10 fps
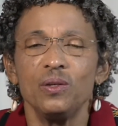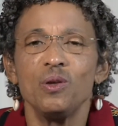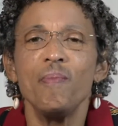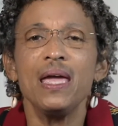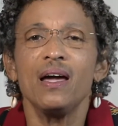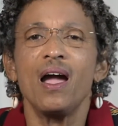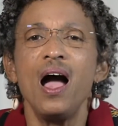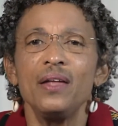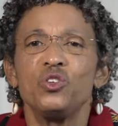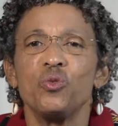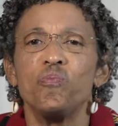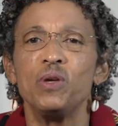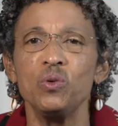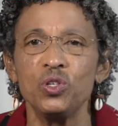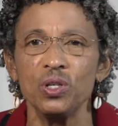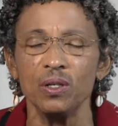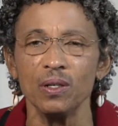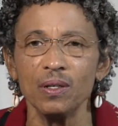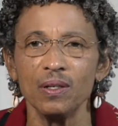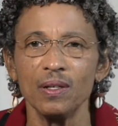to make a contribution,
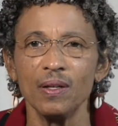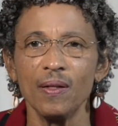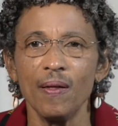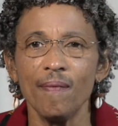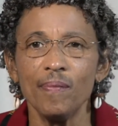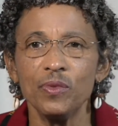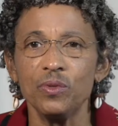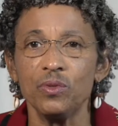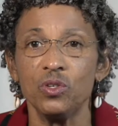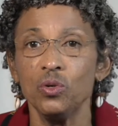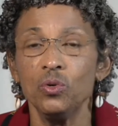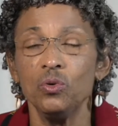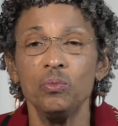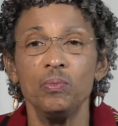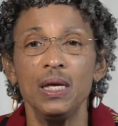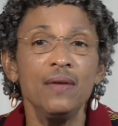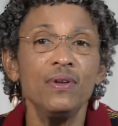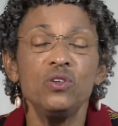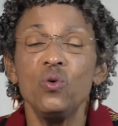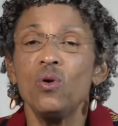to
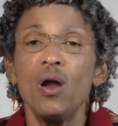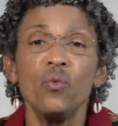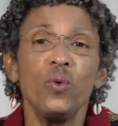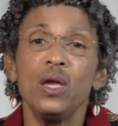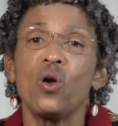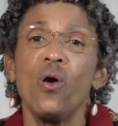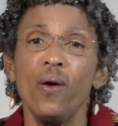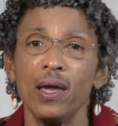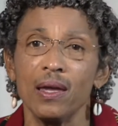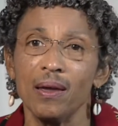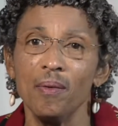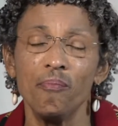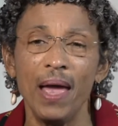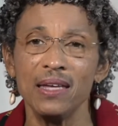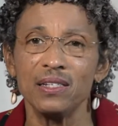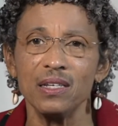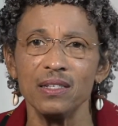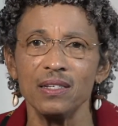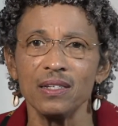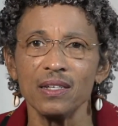even do it on a recurring
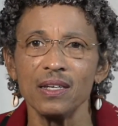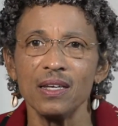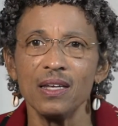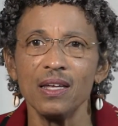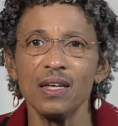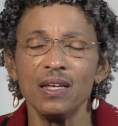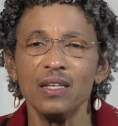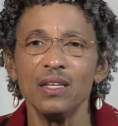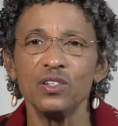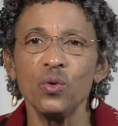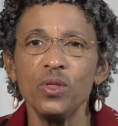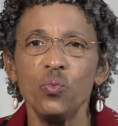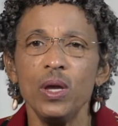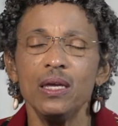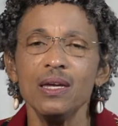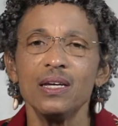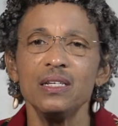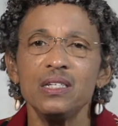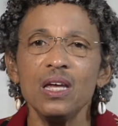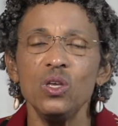basis so that we can
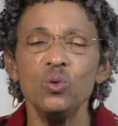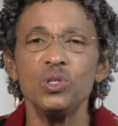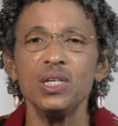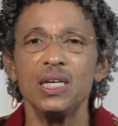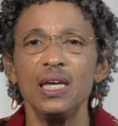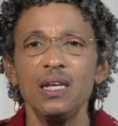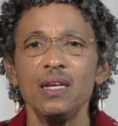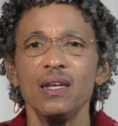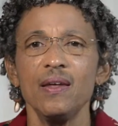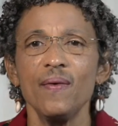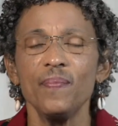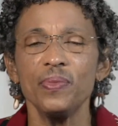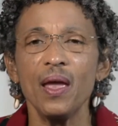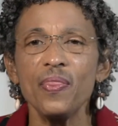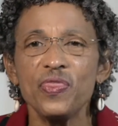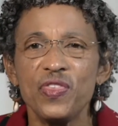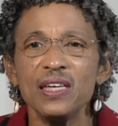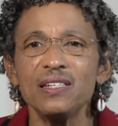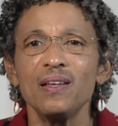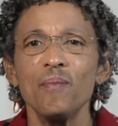continue to get
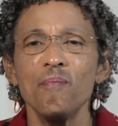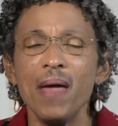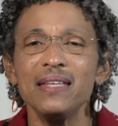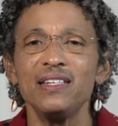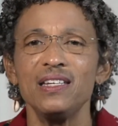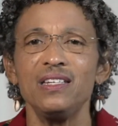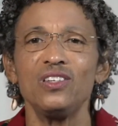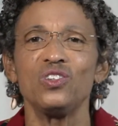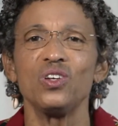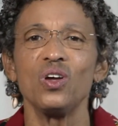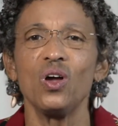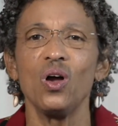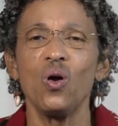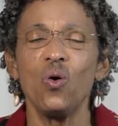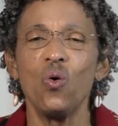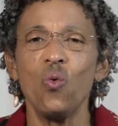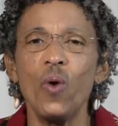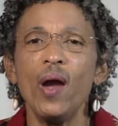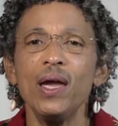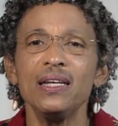this message
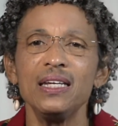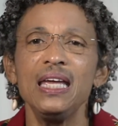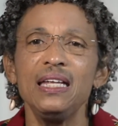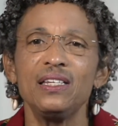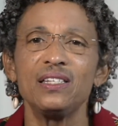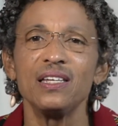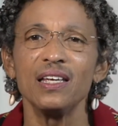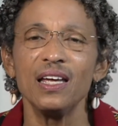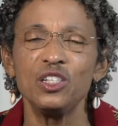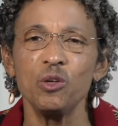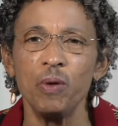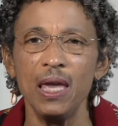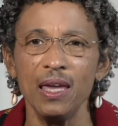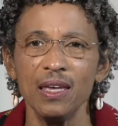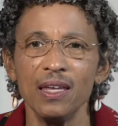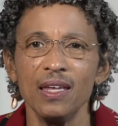where it needs to be.